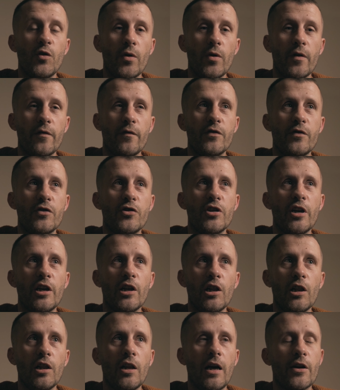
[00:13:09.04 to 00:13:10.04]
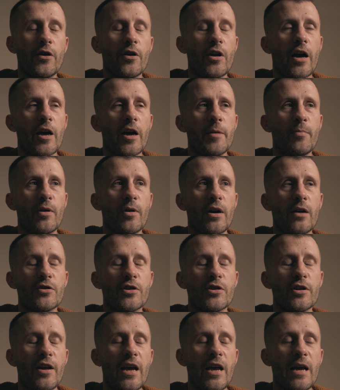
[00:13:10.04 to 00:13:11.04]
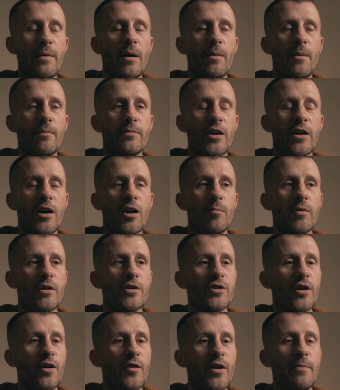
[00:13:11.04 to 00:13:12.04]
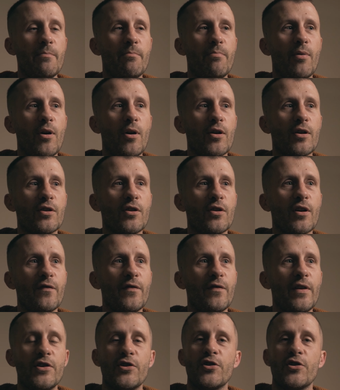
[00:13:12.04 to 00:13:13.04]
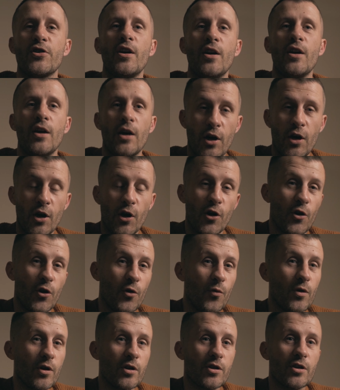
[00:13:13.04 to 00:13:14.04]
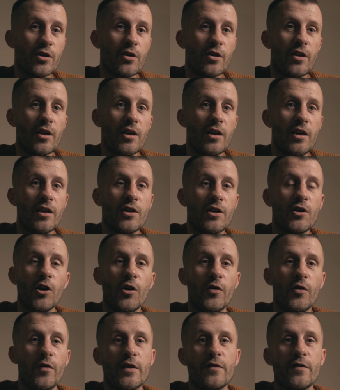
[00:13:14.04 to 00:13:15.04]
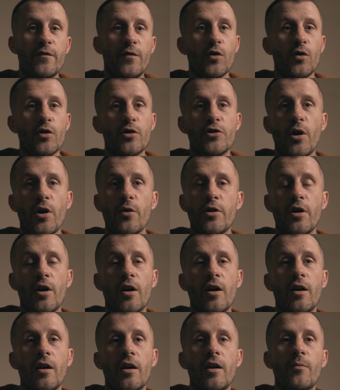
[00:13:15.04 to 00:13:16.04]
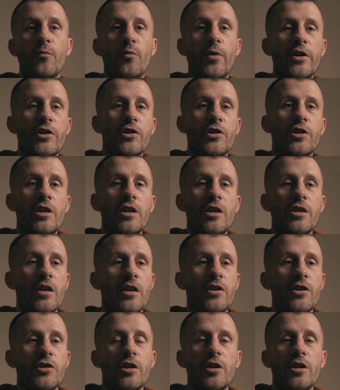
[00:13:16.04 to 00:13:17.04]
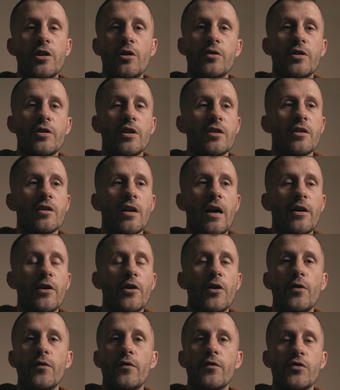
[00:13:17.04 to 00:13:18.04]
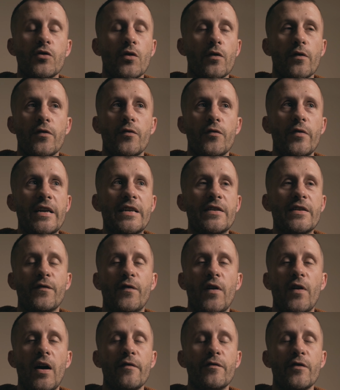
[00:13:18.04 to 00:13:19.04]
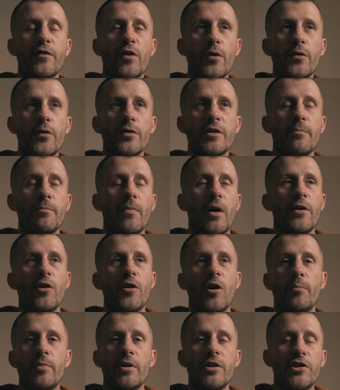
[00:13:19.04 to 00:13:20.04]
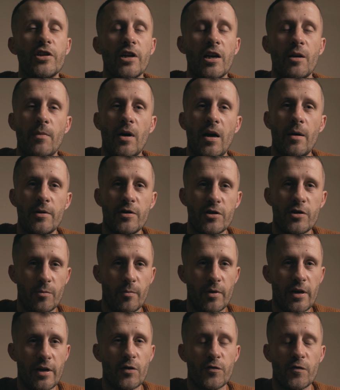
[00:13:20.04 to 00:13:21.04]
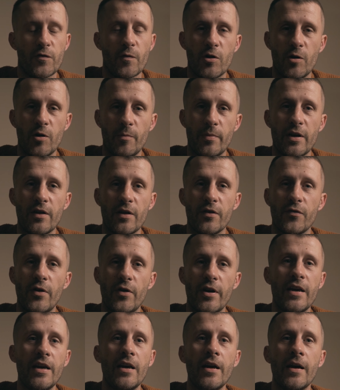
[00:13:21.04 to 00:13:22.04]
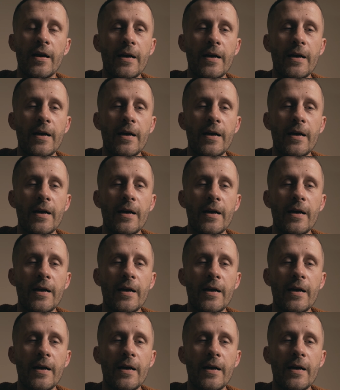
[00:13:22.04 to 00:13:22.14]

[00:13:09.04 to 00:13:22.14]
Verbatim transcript: with Jill, I don't know how you pronounce her name, I'm terribly sorry, Bogdanowicz who was the colorist for the Joker, in which she says she uses, I don't know, sort of three to five nodes. It might not have been Jill, it might have been somebody else from Company 3,